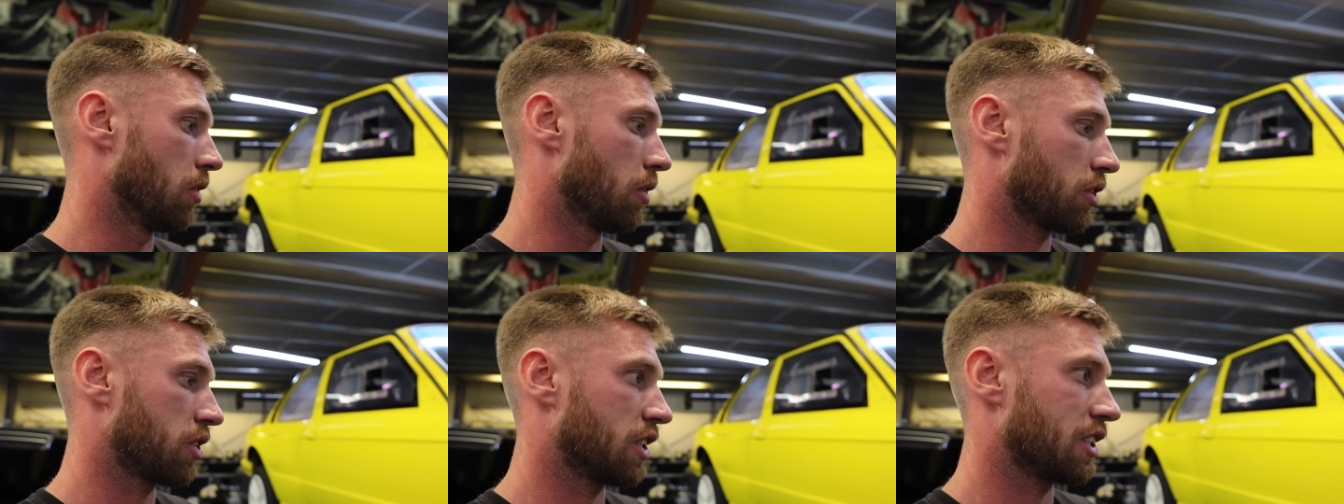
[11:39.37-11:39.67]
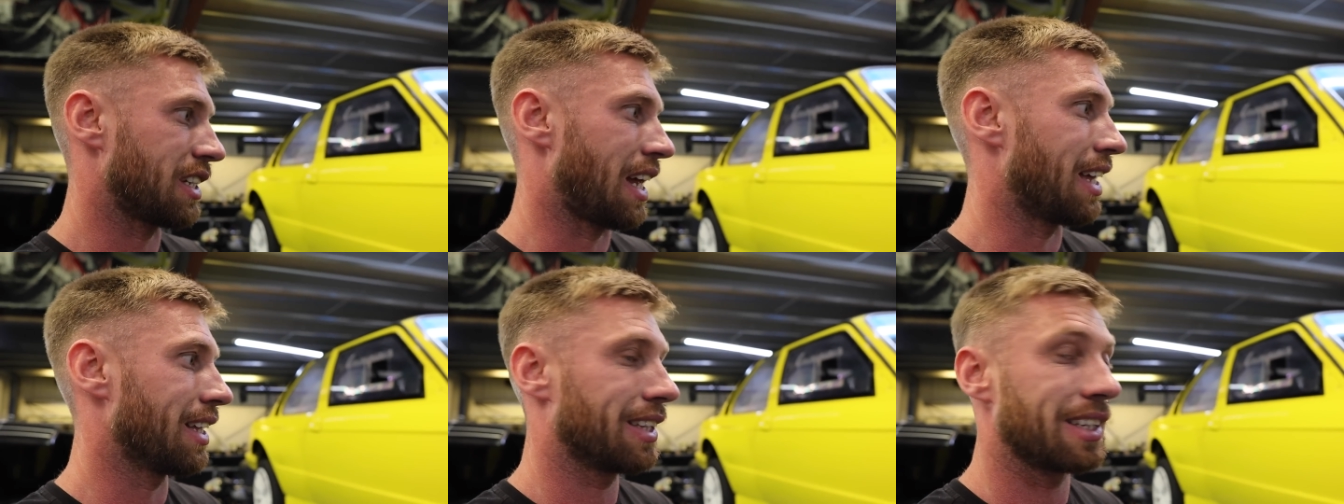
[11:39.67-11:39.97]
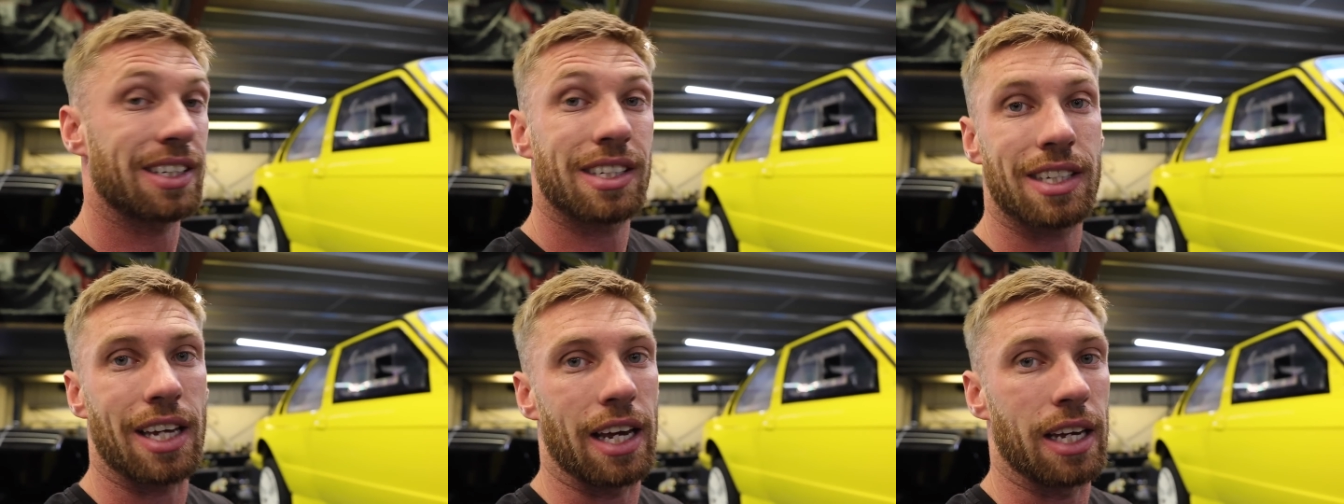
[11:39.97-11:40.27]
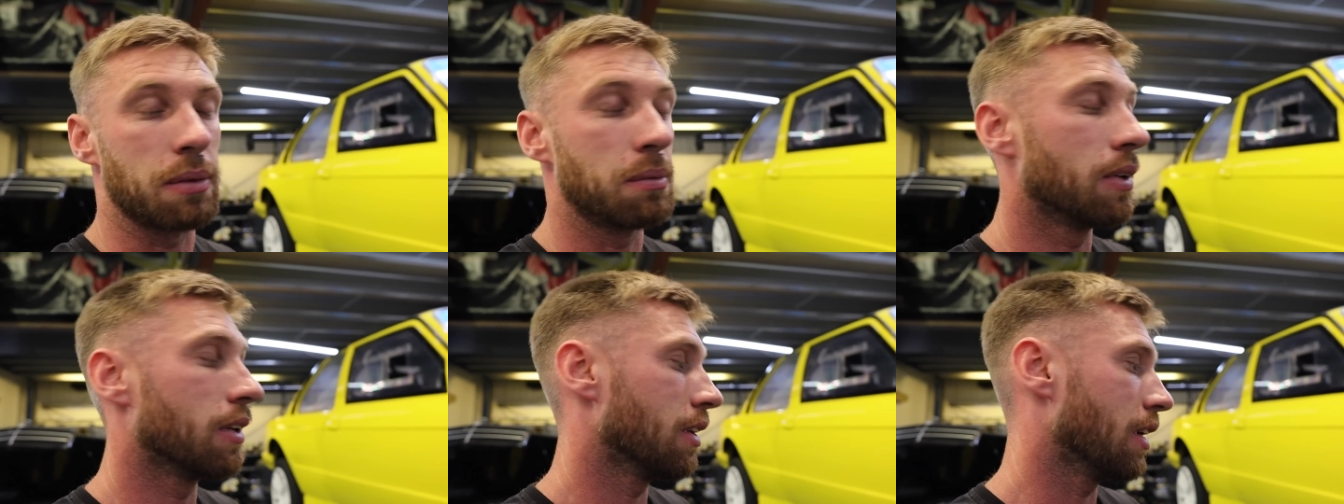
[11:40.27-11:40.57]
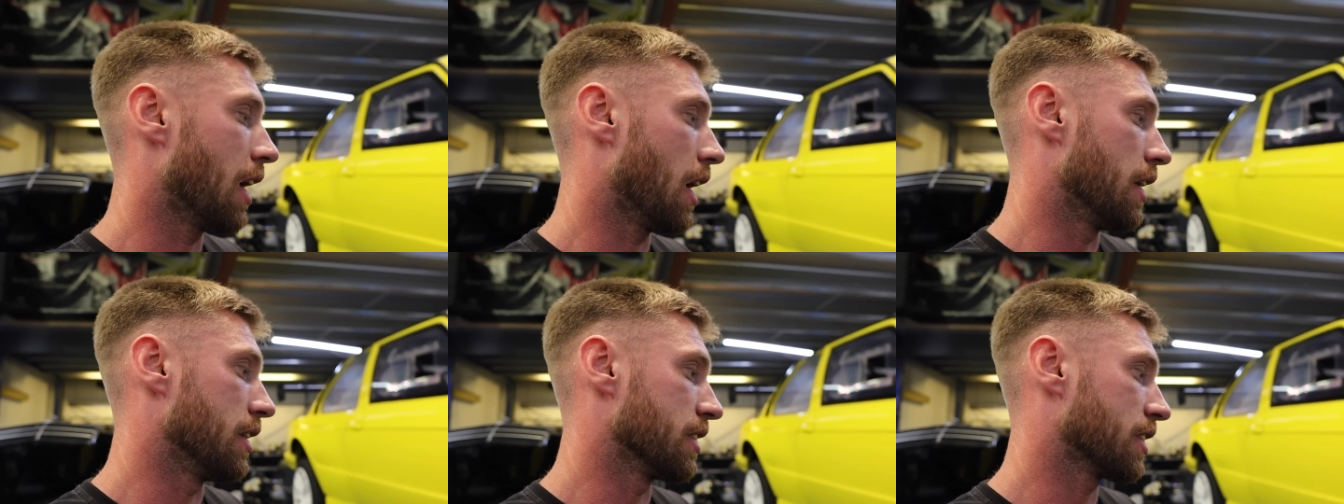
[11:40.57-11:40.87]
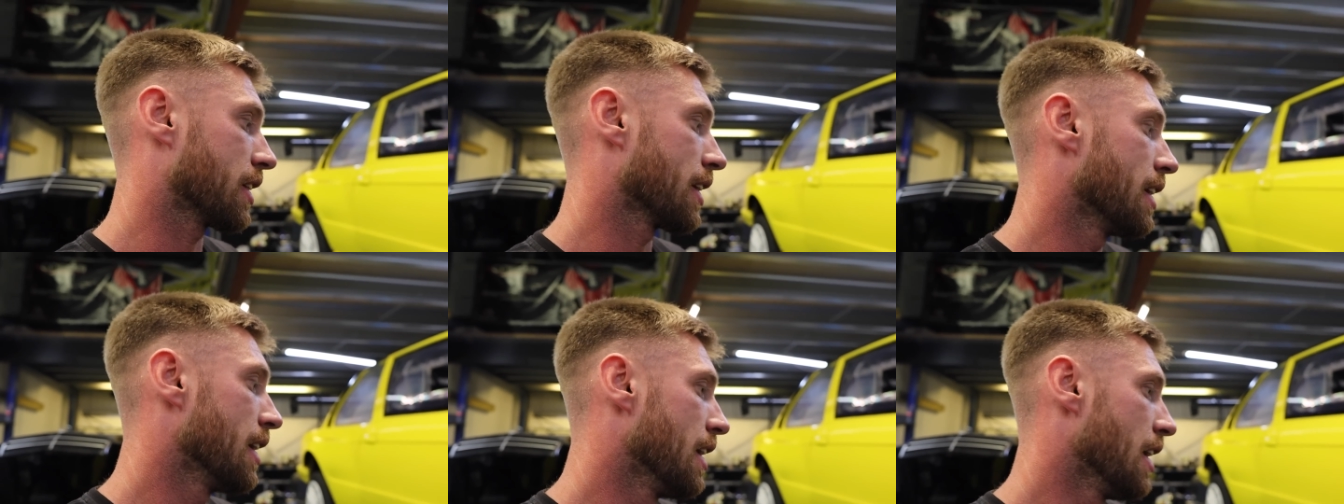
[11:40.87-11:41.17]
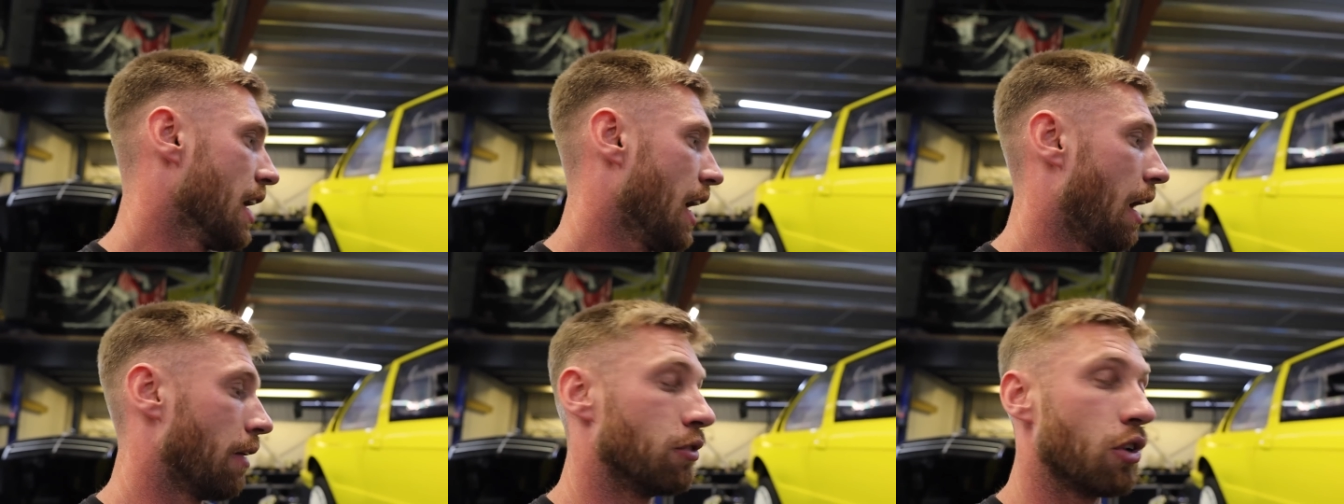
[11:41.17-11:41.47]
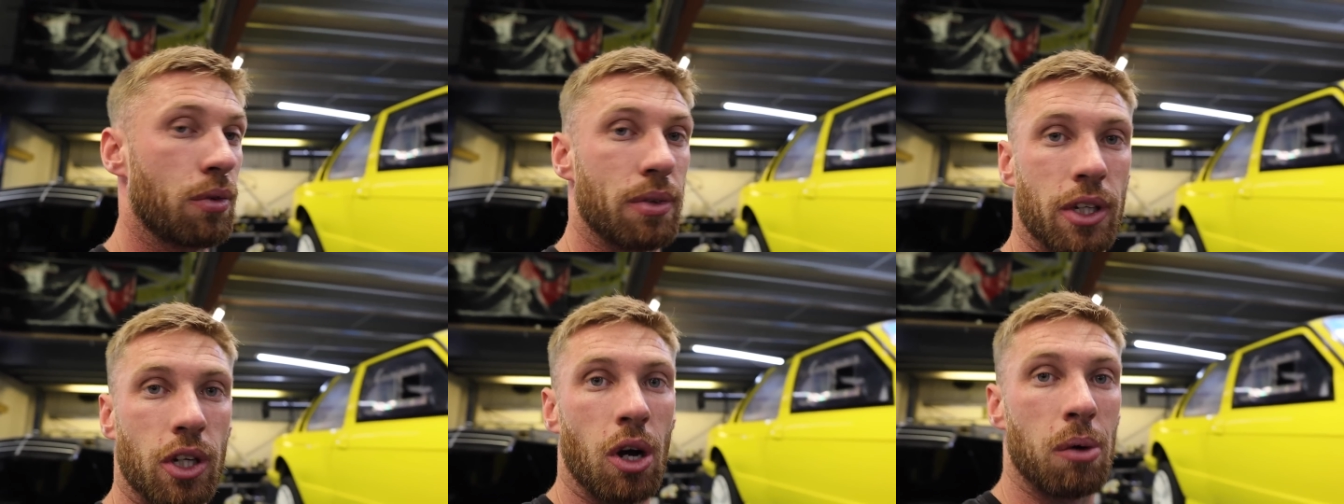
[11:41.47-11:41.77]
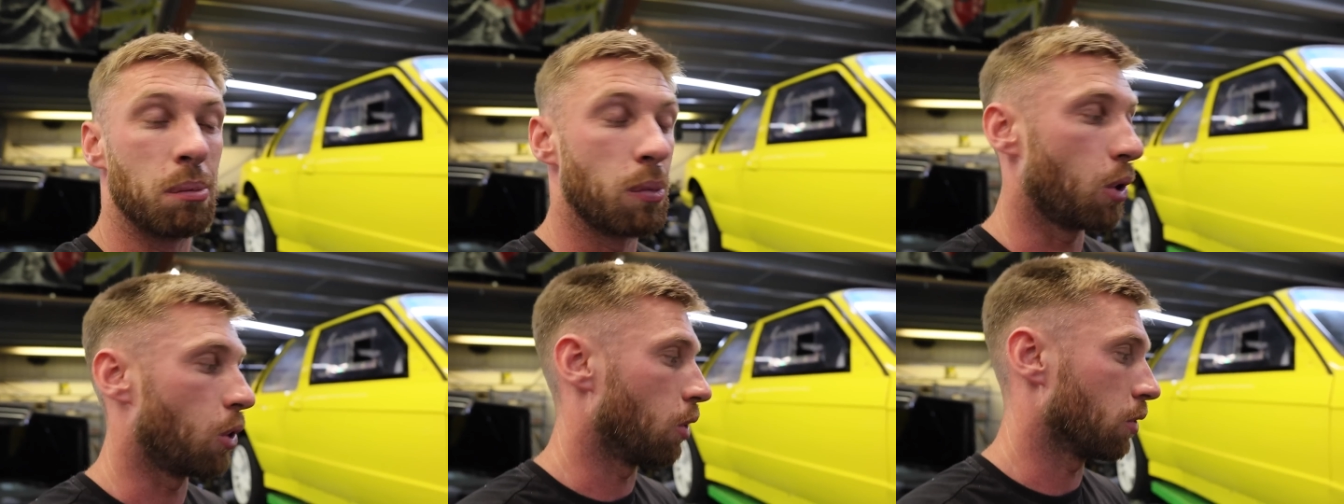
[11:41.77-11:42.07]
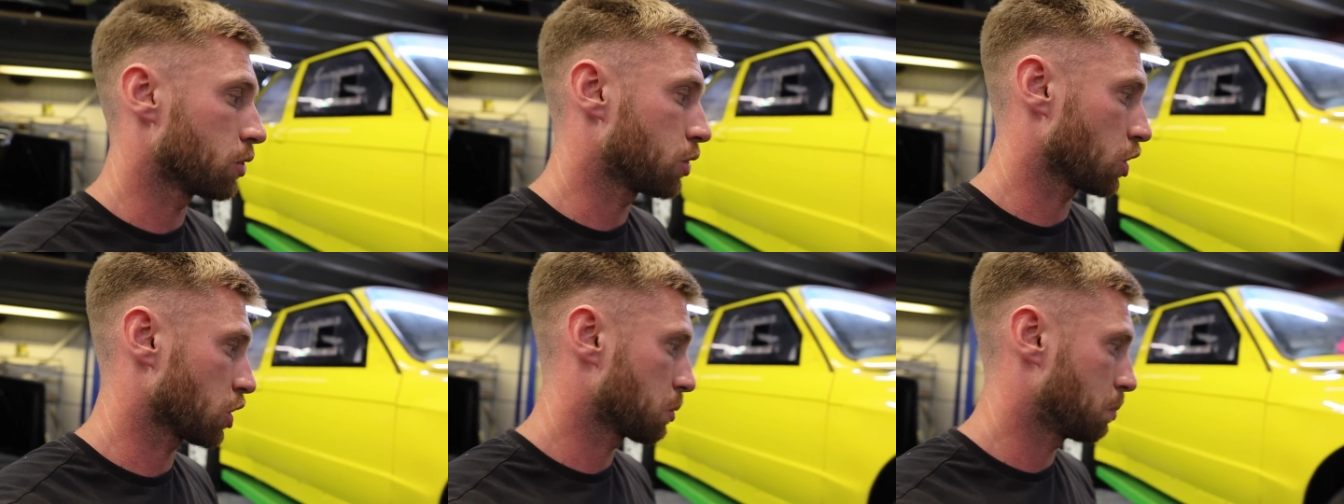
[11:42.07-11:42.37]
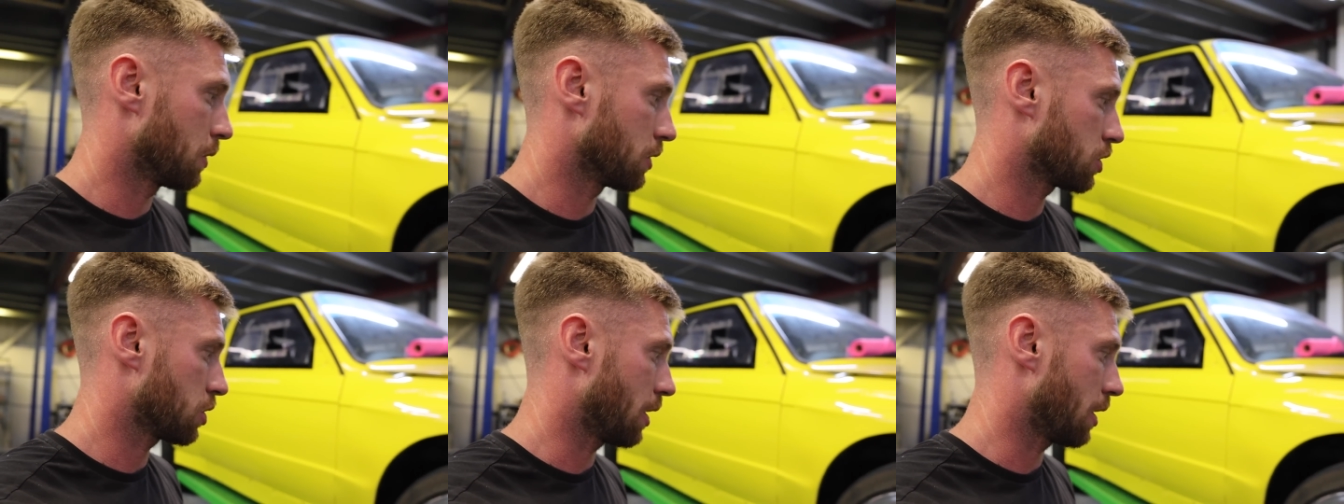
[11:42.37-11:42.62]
it looks exactly the same, and I've not really got more adjustment.